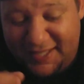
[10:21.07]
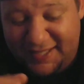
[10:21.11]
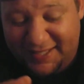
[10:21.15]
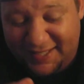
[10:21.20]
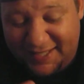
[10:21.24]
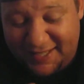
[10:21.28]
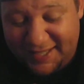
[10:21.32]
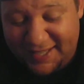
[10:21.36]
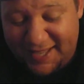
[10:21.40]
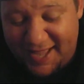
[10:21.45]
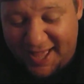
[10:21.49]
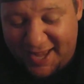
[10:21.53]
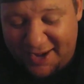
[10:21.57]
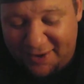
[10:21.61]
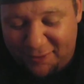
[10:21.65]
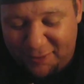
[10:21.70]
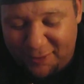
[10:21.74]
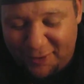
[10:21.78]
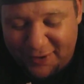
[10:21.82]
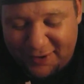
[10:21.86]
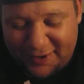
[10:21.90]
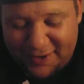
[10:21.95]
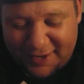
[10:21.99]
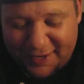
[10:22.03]
he got it
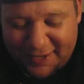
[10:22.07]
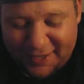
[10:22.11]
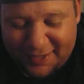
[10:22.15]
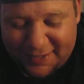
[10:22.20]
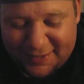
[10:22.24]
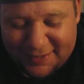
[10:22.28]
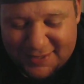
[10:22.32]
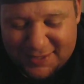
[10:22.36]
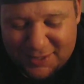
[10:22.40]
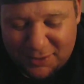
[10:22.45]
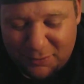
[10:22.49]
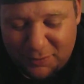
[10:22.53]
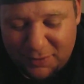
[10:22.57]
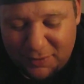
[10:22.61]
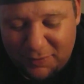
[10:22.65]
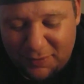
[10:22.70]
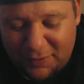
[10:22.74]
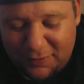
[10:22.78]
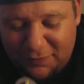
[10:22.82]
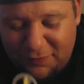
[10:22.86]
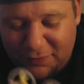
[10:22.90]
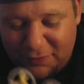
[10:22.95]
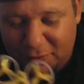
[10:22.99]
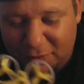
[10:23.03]
working, and so we
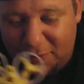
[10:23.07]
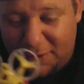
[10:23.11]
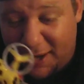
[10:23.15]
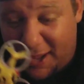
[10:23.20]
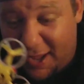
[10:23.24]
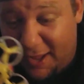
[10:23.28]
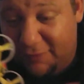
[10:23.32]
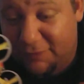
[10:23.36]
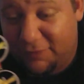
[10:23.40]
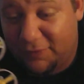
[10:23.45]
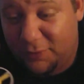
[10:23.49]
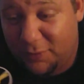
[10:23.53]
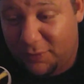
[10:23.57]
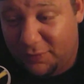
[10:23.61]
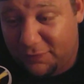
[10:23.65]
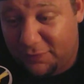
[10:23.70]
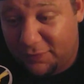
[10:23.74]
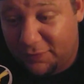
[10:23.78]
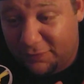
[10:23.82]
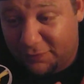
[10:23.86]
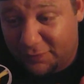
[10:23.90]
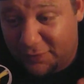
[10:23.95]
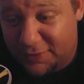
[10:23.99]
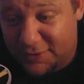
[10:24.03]
went and flew it. I flew it
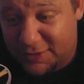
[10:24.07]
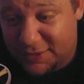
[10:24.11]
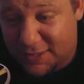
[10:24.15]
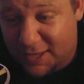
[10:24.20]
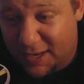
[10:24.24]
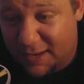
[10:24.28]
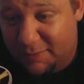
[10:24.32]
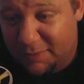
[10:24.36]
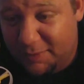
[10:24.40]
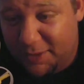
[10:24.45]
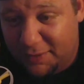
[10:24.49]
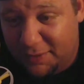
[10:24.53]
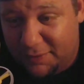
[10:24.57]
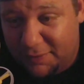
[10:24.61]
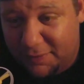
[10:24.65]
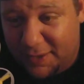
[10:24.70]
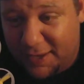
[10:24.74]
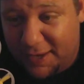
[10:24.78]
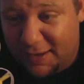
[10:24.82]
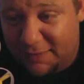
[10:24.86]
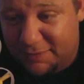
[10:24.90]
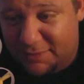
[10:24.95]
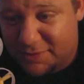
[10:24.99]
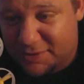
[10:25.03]
for the first time the other
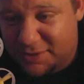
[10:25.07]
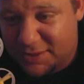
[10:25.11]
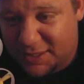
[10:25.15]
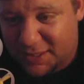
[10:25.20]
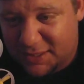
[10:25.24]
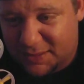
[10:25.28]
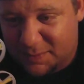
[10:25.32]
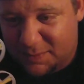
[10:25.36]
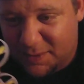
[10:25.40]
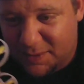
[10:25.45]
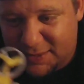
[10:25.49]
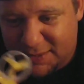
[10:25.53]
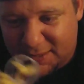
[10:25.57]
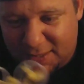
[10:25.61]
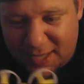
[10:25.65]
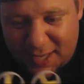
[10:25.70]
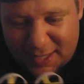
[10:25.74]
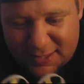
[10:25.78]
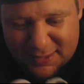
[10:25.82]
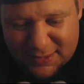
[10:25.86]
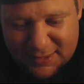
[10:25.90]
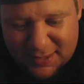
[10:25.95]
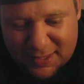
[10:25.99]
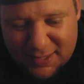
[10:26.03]
day after 6 months of
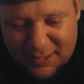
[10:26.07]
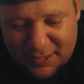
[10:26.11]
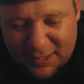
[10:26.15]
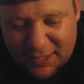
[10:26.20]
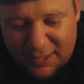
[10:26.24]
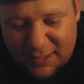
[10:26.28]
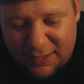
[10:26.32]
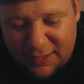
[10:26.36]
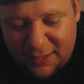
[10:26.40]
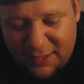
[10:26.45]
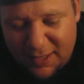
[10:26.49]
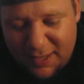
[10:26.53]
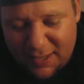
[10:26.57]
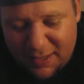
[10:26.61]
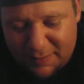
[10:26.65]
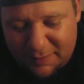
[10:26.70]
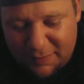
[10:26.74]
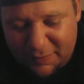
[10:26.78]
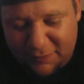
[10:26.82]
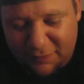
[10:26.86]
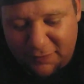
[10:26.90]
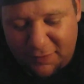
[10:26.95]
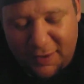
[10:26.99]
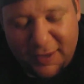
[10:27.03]
not seeing it
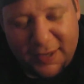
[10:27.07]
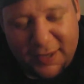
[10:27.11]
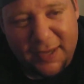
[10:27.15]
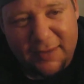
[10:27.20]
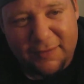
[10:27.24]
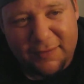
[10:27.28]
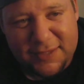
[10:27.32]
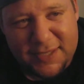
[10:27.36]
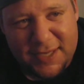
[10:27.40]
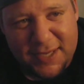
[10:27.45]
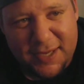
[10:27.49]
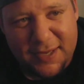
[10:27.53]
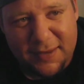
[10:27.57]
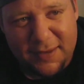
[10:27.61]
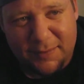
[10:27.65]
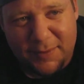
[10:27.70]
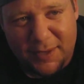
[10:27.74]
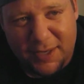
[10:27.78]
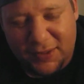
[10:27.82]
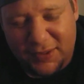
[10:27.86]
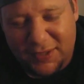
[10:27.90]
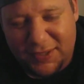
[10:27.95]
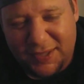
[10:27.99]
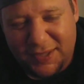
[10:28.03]
before I gave it to him,
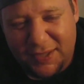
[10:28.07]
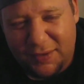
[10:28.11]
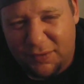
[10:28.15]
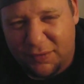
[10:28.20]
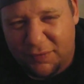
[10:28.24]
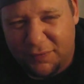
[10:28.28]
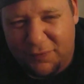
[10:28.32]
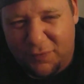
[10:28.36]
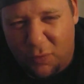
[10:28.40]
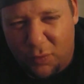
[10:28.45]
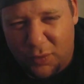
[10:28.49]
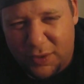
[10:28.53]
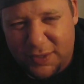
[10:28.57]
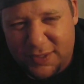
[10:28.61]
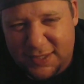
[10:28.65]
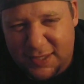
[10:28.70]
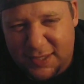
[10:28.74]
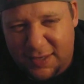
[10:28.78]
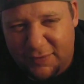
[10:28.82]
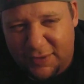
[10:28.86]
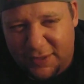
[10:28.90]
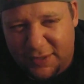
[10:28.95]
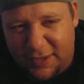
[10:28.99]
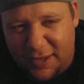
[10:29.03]
and I think that was
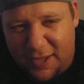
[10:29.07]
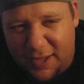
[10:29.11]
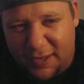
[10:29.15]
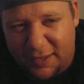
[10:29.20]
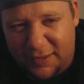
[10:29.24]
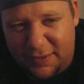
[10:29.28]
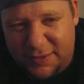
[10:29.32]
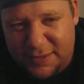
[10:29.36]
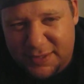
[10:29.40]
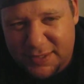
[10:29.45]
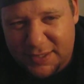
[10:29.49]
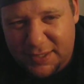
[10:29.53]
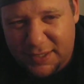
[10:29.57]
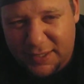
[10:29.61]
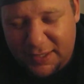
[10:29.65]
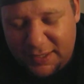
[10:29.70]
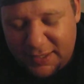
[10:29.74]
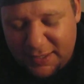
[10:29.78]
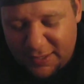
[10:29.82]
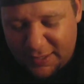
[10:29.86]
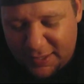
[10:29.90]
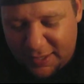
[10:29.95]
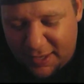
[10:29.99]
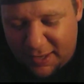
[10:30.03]
$47.
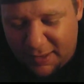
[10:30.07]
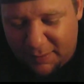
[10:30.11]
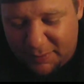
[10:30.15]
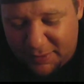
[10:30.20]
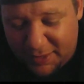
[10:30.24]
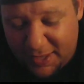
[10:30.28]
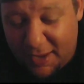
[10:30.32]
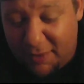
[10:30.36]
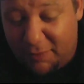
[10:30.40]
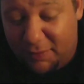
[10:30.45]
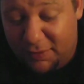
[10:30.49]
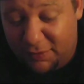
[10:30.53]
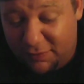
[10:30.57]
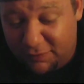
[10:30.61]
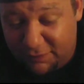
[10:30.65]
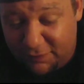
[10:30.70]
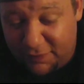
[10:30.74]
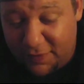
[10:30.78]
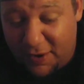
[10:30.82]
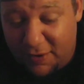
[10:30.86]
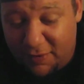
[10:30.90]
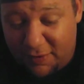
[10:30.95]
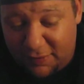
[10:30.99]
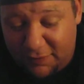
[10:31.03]
And that one's
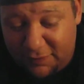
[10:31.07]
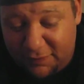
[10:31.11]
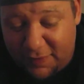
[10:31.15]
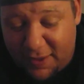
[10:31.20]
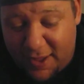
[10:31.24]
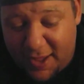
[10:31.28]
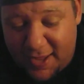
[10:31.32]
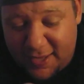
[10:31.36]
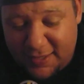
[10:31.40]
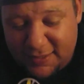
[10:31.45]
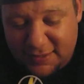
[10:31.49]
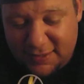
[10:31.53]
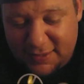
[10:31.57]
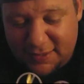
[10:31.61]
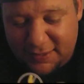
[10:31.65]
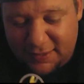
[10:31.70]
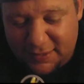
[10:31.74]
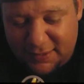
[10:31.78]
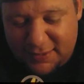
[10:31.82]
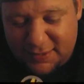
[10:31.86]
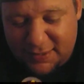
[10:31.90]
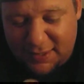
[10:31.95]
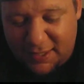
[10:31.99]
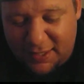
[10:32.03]
very fast.
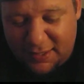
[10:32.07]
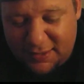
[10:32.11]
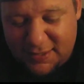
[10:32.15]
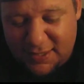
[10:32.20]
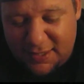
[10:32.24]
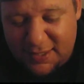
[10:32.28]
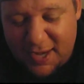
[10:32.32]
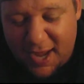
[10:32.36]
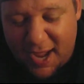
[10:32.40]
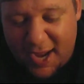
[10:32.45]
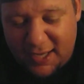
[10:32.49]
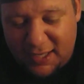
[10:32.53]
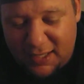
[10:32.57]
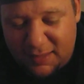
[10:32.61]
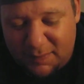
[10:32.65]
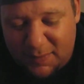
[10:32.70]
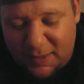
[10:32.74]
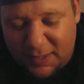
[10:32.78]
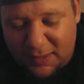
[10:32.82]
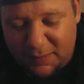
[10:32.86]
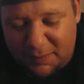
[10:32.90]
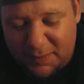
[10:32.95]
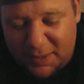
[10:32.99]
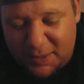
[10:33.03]
It's a 90
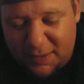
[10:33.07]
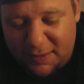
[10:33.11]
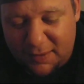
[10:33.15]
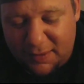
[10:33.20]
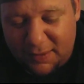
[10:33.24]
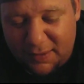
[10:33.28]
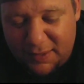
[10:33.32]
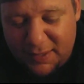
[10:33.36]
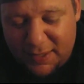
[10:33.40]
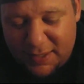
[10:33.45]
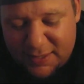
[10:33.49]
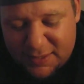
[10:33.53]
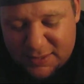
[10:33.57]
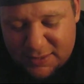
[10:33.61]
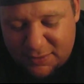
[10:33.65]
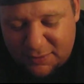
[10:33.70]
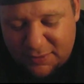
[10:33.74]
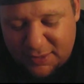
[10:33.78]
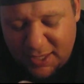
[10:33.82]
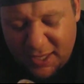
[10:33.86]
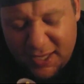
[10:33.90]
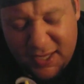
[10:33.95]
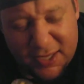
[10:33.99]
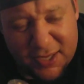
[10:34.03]
millimeter. So
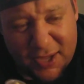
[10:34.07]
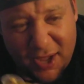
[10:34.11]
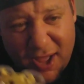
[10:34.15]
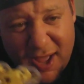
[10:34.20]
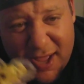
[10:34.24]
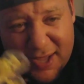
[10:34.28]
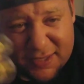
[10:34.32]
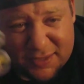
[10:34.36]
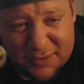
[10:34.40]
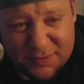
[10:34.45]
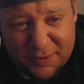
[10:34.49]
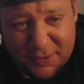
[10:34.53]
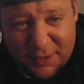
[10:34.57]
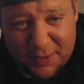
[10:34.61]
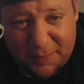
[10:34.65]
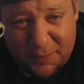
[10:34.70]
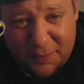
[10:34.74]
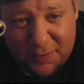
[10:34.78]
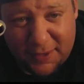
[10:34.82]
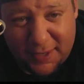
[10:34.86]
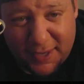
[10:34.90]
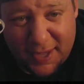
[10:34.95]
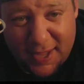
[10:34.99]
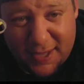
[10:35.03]
King Kong is really
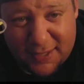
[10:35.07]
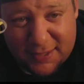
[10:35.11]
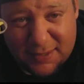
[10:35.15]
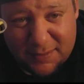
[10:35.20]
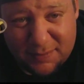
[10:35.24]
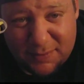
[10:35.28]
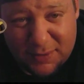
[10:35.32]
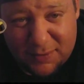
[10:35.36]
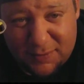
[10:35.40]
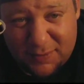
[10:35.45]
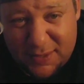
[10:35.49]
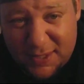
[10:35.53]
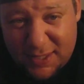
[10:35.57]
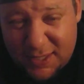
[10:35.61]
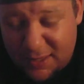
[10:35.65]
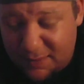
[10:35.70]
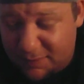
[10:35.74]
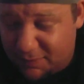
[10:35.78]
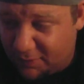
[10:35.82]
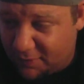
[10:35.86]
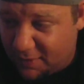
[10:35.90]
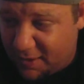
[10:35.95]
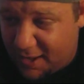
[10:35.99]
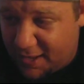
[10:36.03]
putting out some
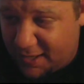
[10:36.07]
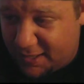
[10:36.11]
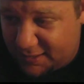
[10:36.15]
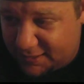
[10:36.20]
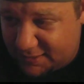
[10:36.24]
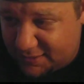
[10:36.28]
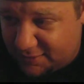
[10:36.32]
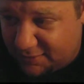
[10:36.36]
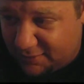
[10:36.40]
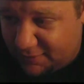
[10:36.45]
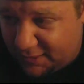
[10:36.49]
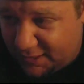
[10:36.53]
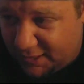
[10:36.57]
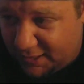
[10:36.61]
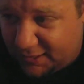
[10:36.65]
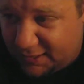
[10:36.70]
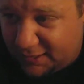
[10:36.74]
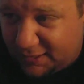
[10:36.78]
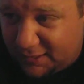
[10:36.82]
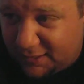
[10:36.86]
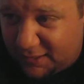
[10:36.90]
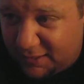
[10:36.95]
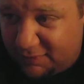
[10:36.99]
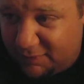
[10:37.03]
unique products here
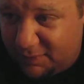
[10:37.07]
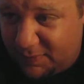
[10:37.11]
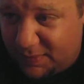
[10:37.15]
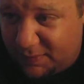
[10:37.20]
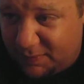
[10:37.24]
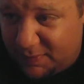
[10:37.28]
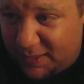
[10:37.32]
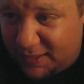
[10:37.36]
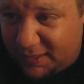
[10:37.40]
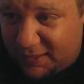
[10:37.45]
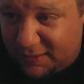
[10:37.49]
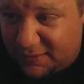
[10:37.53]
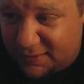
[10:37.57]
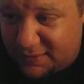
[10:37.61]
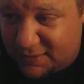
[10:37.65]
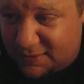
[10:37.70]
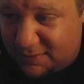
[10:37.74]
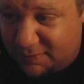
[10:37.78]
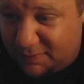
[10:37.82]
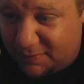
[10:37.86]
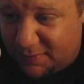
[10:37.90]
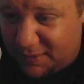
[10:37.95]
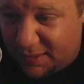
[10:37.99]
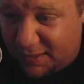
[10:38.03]
lately. They've been making
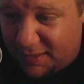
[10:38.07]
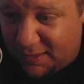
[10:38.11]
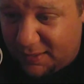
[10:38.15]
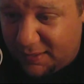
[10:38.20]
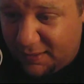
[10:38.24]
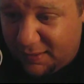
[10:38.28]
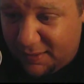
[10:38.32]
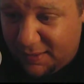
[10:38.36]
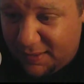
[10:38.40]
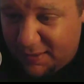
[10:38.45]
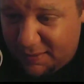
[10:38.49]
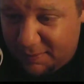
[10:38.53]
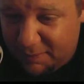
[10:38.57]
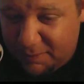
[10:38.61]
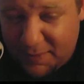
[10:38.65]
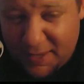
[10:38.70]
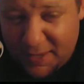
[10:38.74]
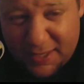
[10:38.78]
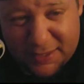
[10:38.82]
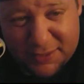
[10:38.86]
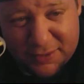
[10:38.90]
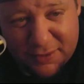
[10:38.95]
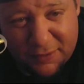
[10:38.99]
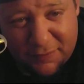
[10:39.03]
some
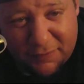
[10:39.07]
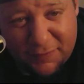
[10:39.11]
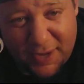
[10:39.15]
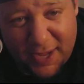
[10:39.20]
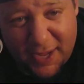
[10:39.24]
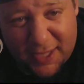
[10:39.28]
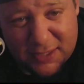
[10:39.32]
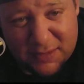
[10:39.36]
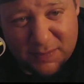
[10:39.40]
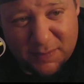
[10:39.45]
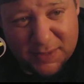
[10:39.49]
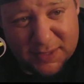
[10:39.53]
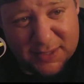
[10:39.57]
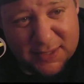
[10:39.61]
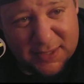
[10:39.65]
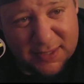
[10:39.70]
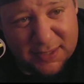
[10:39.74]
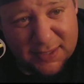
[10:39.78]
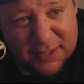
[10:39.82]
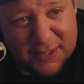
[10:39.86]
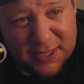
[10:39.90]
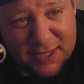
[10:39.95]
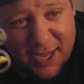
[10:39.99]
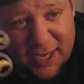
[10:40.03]
major advancements in
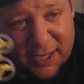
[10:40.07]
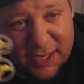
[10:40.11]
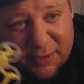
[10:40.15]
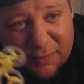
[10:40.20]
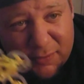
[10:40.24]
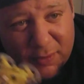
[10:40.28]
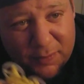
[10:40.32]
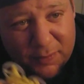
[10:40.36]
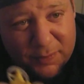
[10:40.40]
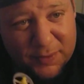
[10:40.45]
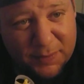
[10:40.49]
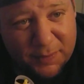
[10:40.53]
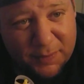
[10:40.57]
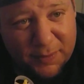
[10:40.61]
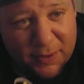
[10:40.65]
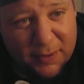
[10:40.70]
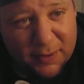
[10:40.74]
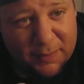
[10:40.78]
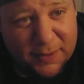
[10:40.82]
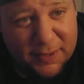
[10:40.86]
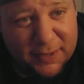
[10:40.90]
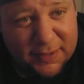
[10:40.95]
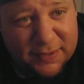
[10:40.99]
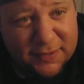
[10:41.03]
the tiny whoop
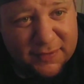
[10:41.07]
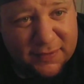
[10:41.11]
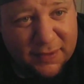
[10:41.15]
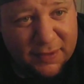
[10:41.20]
department.